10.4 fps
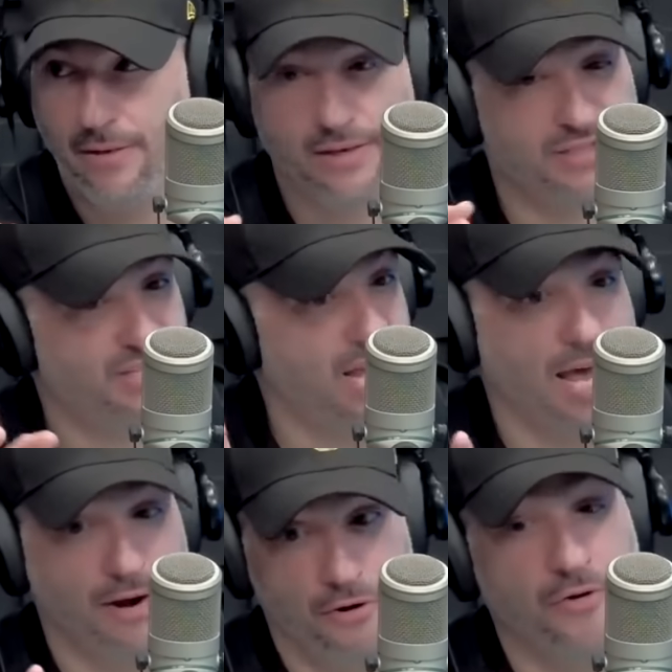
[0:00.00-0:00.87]
because
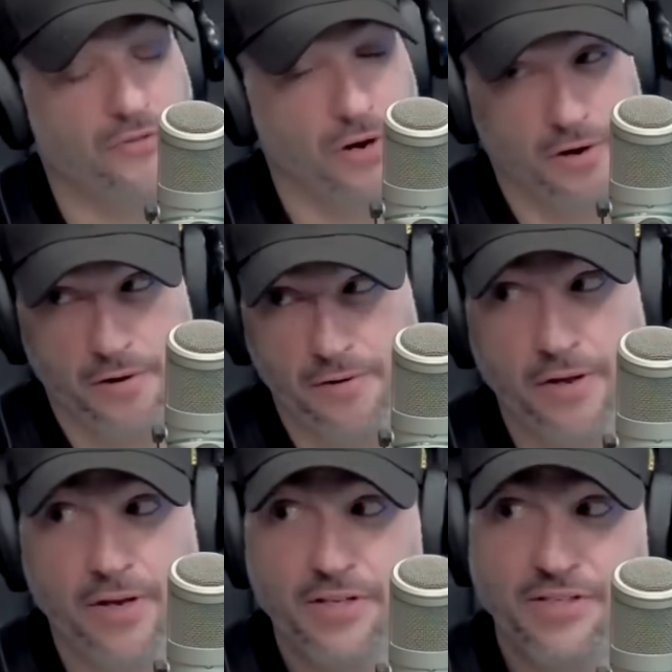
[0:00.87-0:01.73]
I don't know if you
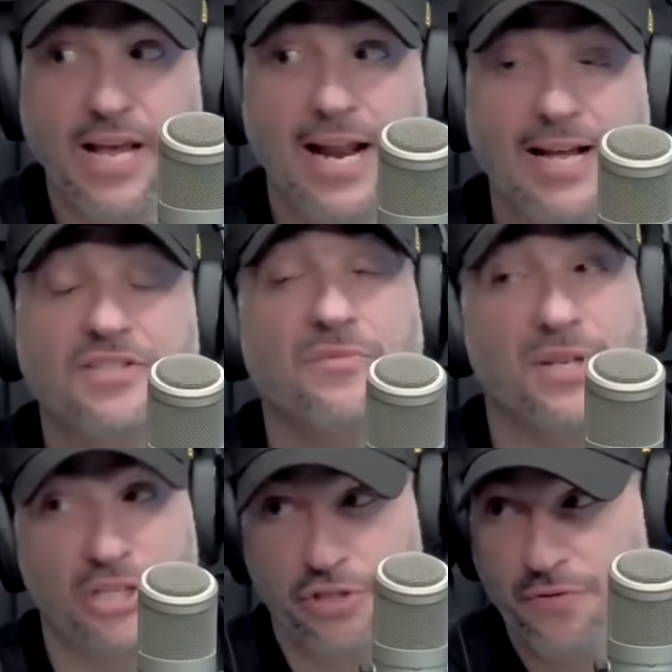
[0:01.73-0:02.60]
heard, State had some
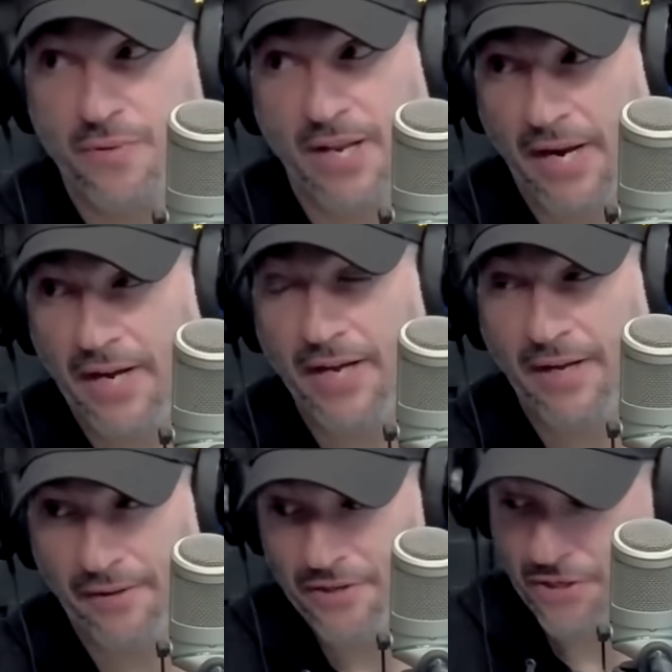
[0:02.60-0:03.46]
issues with
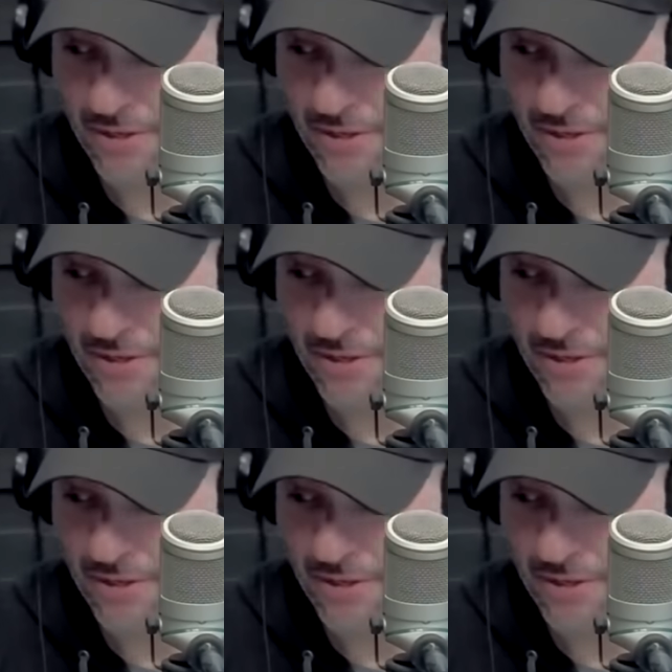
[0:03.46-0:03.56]
NIL this